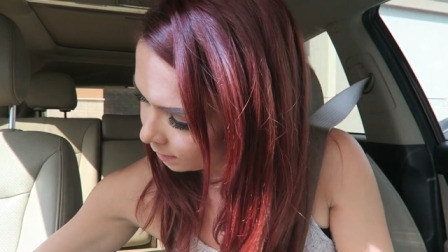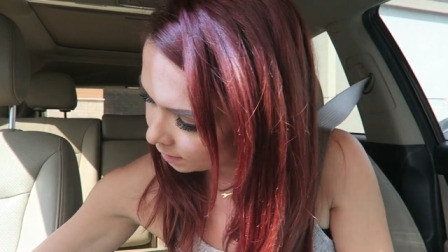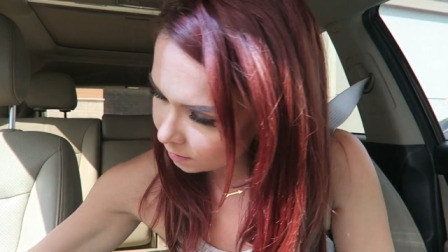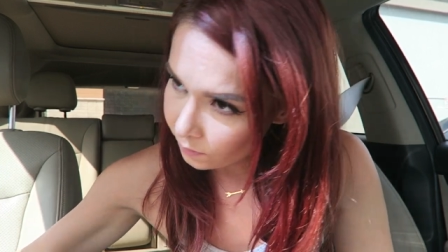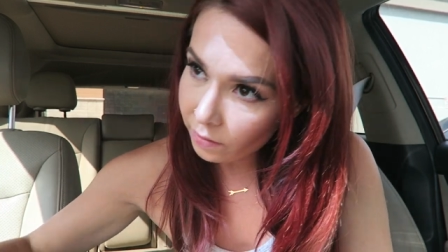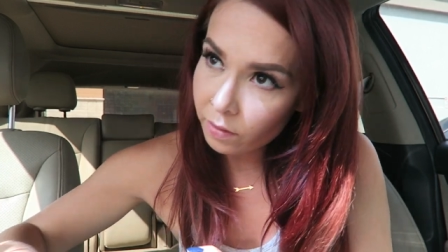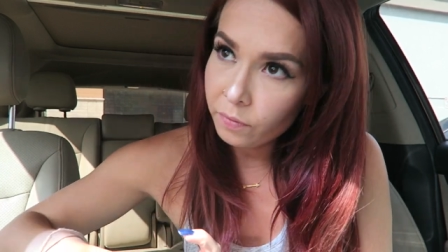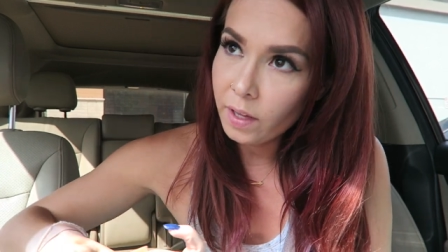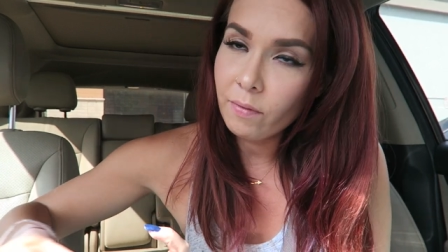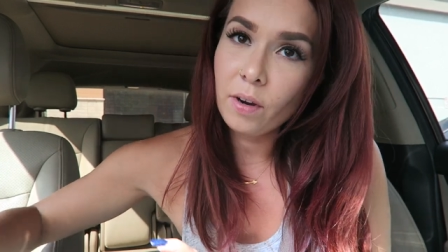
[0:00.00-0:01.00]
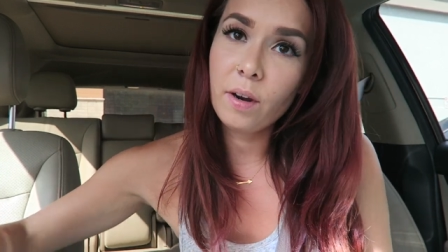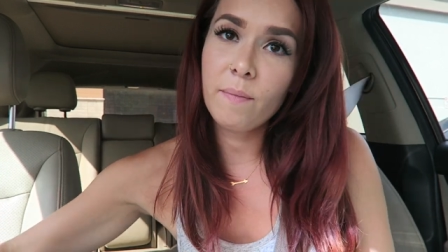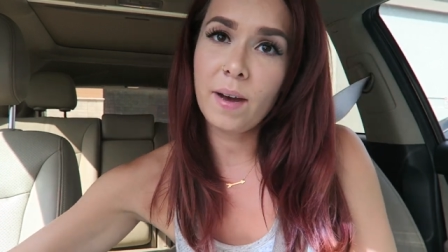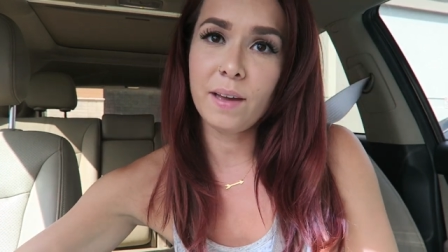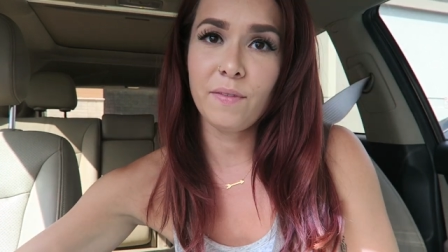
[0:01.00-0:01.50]
is his favorite flavor.
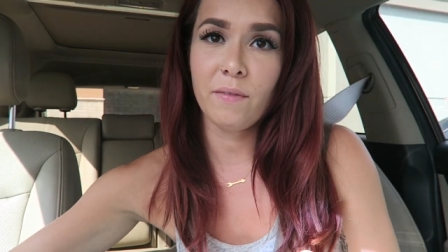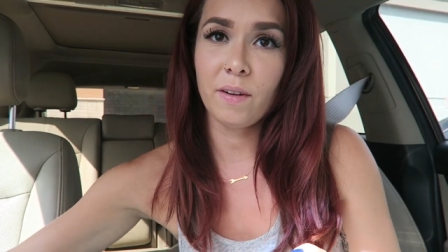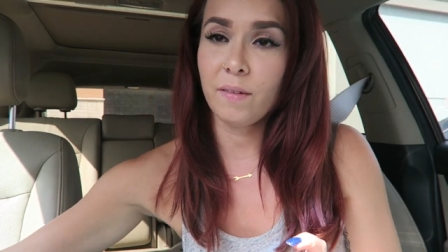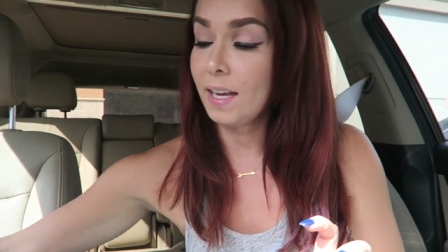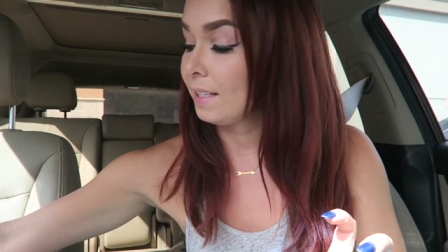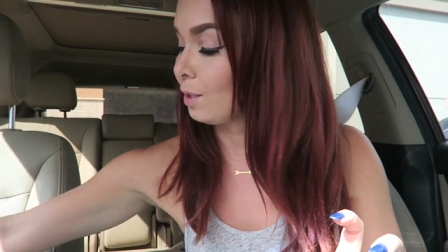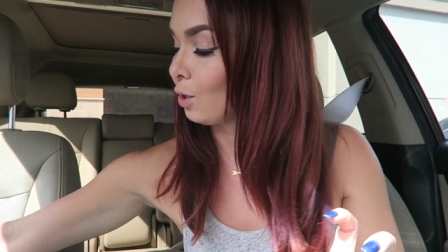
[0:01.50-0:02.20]
My favorite is